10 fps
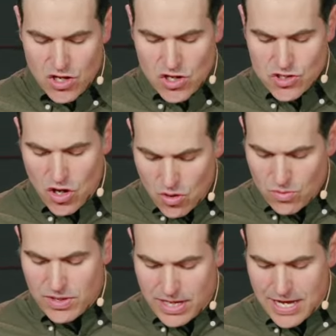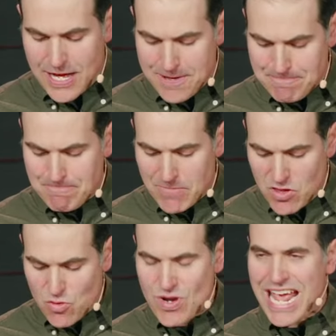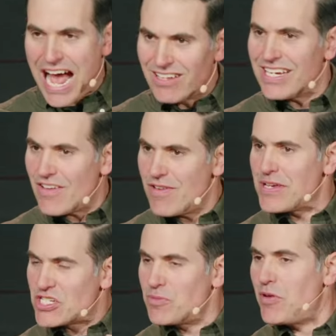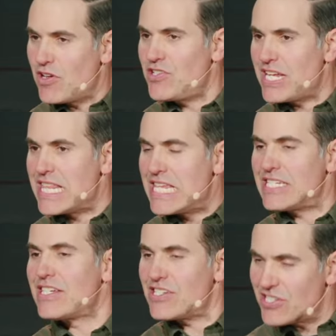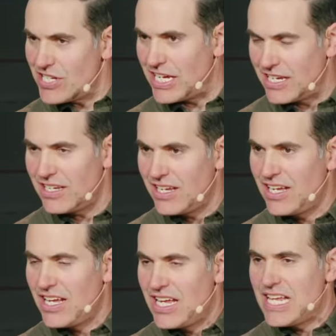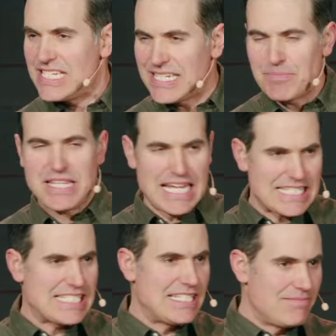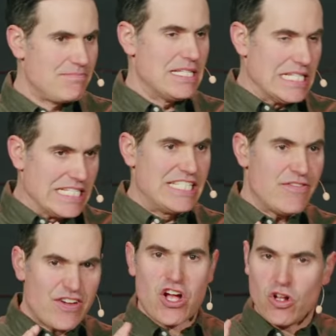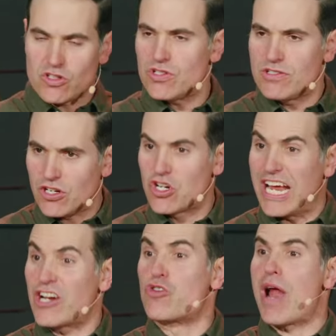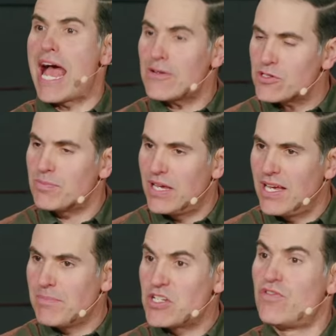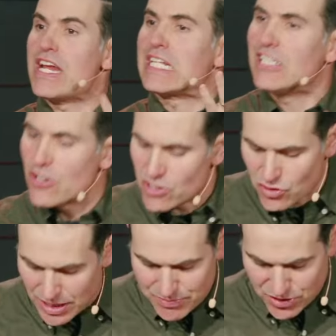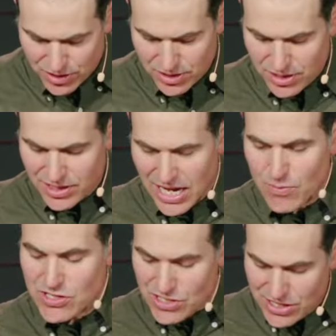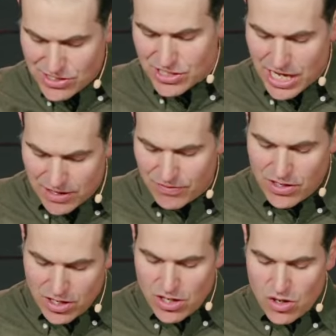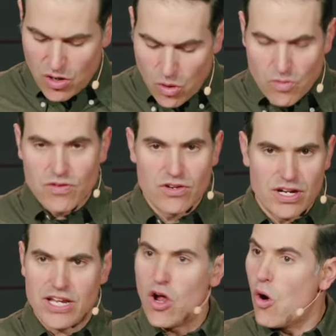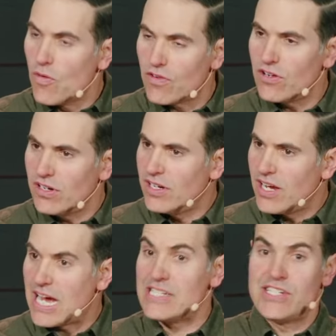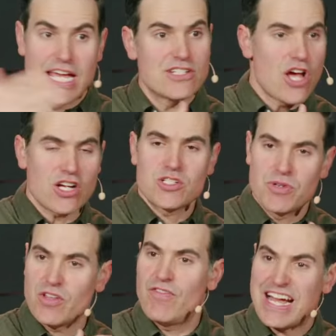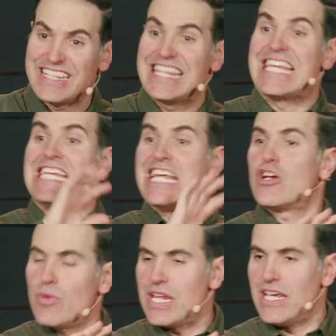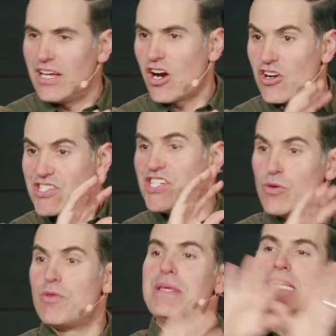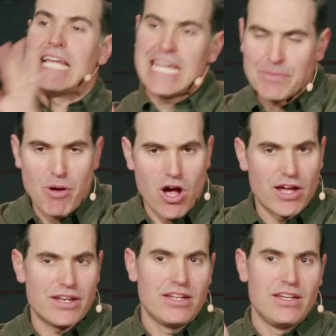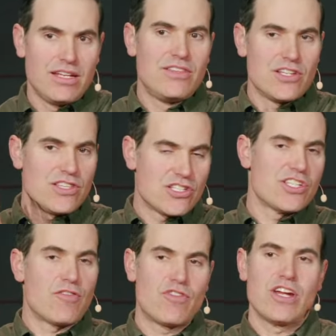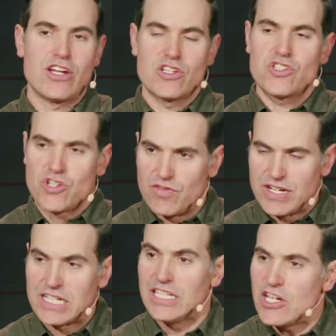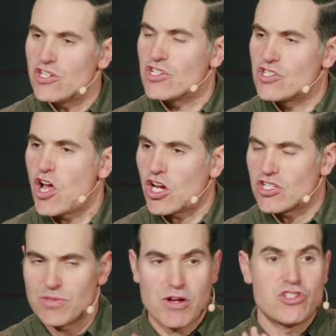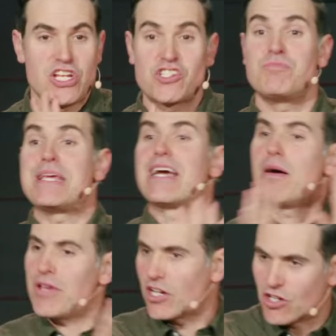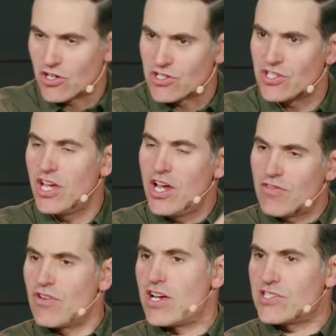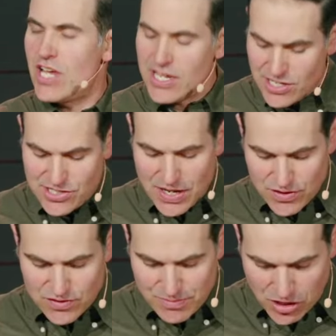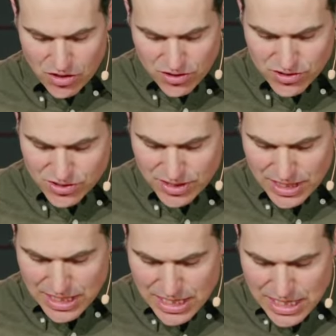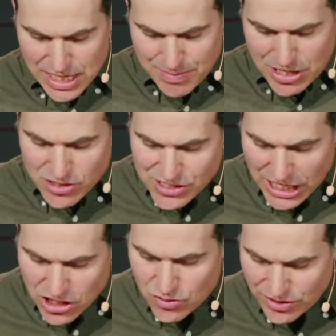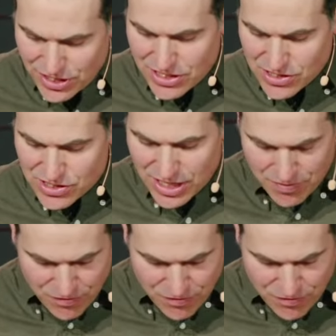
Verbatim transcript: So, uh, the reality of him experiencing this sin is something that's difficult to kind of grasp, but it's very clear in Scripture. Okay, we see this kind of over and over. Isaiah talks about the fact that the iniquity, our sin, would be laid upon the, the suffering servant. Galatians talks about Jesus becoming a curse for us to save us from the curse. But here's 2 Corinthians uh,